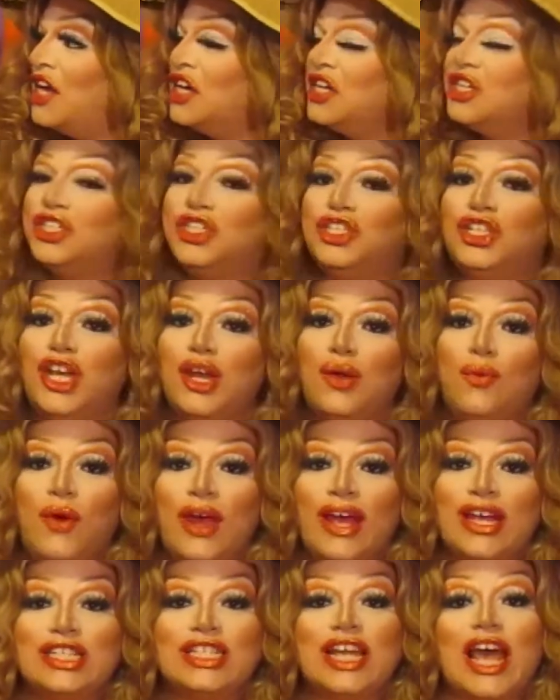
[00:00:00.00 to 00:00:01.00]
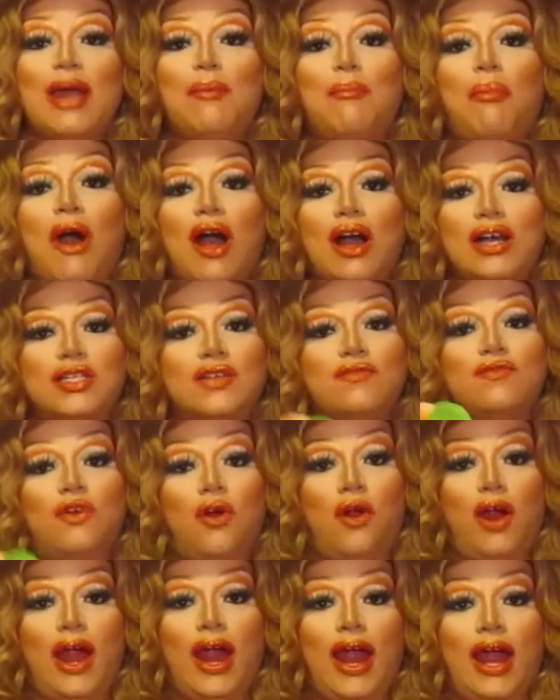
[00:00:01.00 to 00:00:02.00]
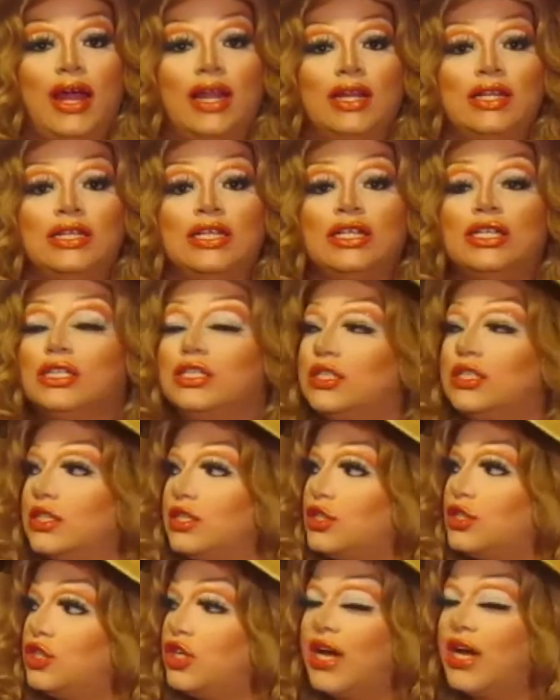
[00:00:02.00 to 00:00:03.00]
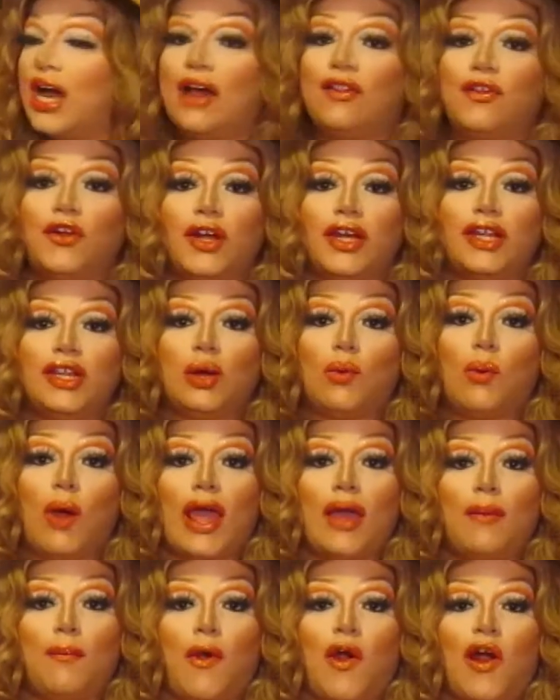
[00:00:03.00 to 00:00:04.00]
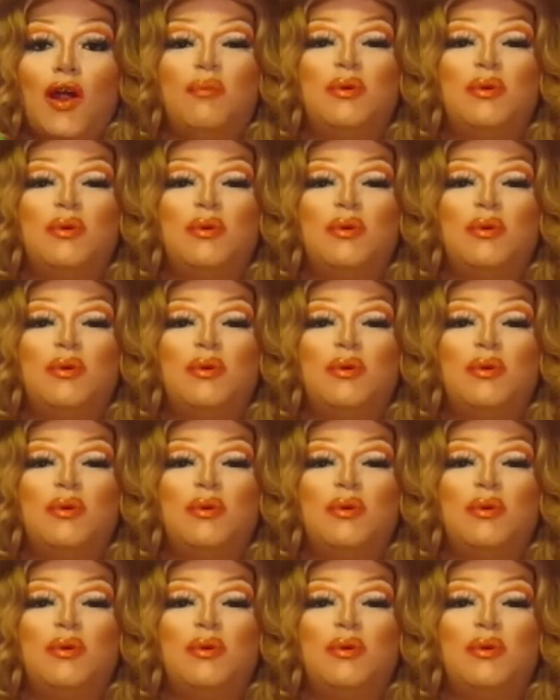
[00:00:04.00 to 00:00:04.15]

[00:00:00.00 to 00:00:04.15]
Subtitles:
She wins a box of crayons to color in the white part.